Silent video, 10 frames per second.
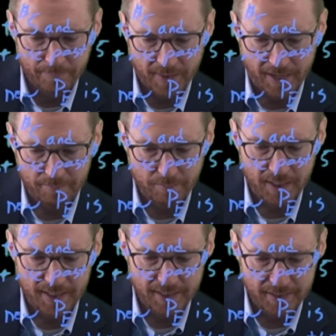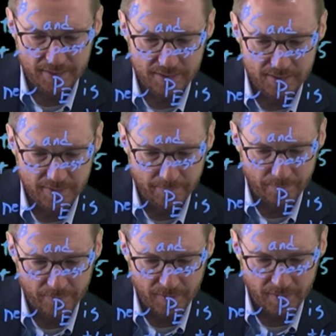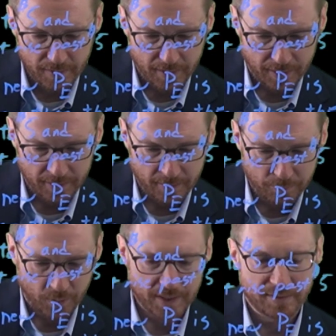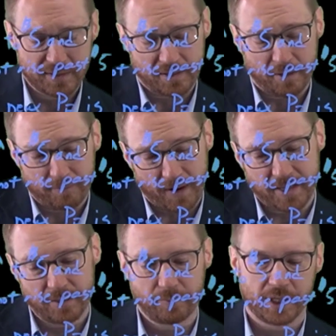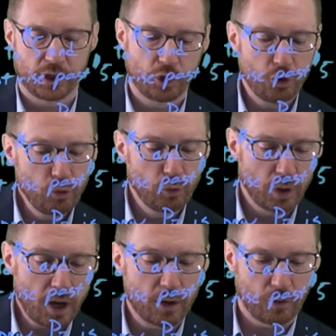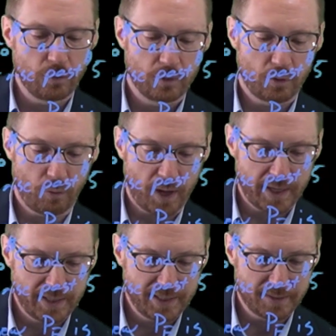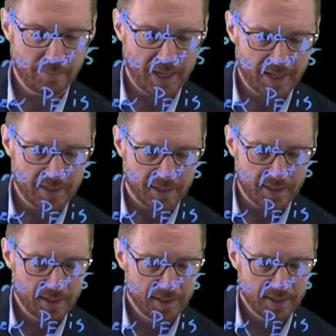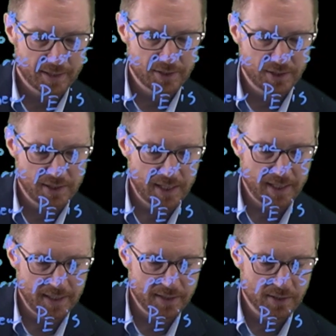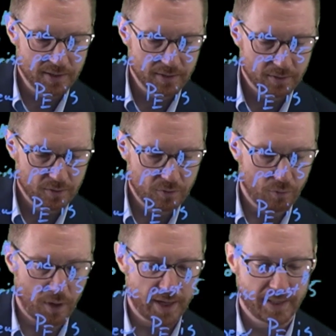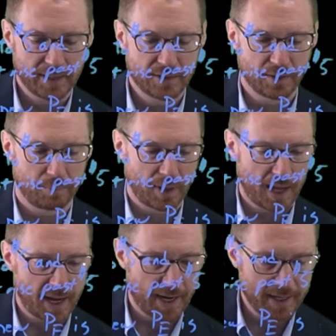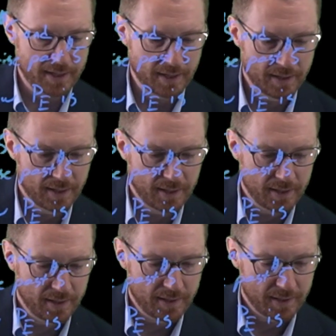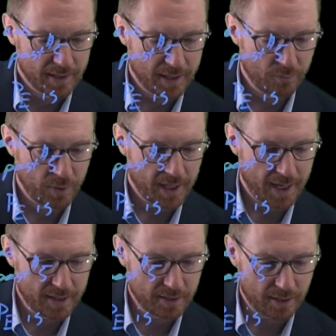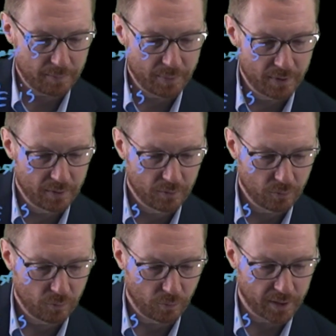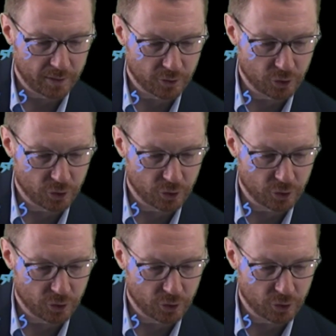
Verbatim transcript: That means that at a price that's effectively too low, quantity demanded exceeds quantity supplied, and we end up with a